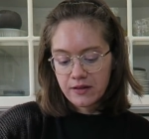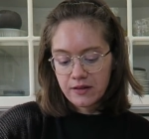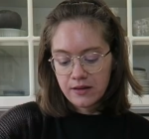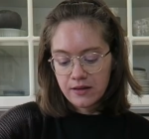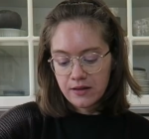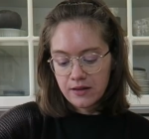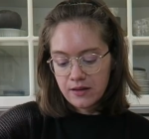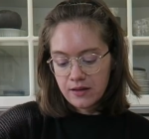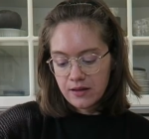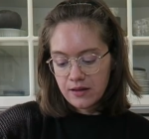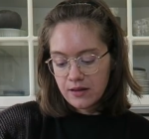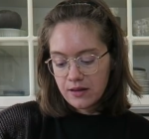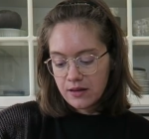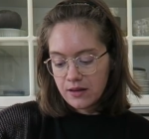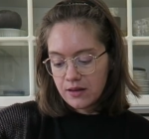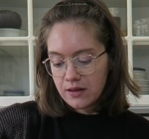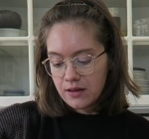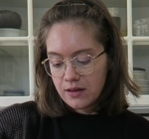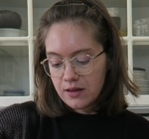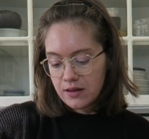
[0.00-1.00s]

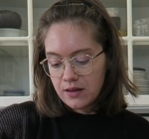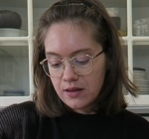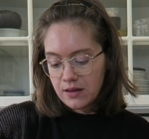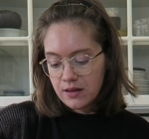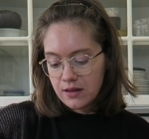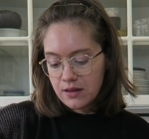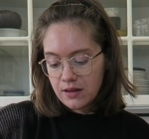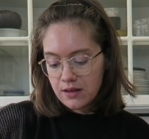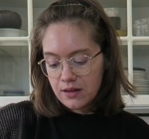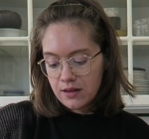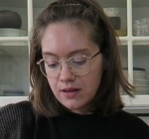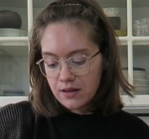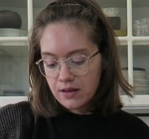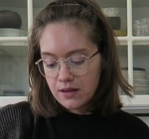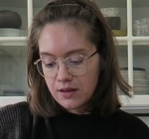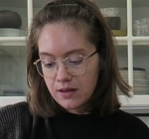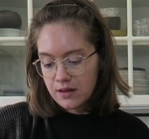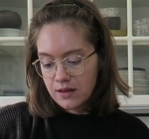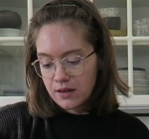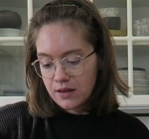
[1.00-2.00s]

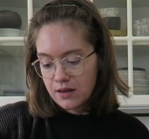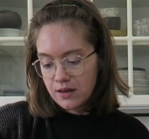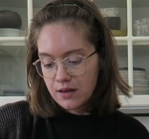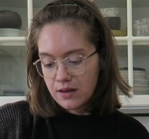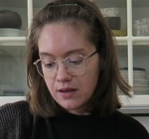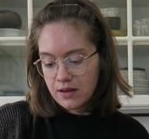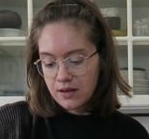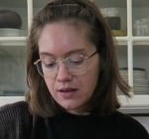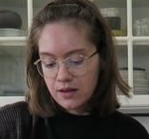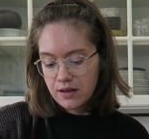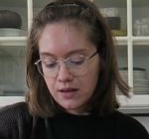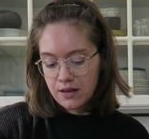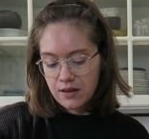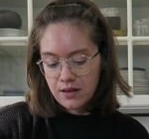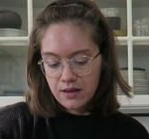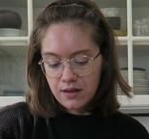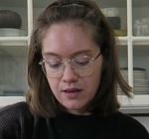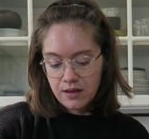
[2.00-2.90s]
[no speech]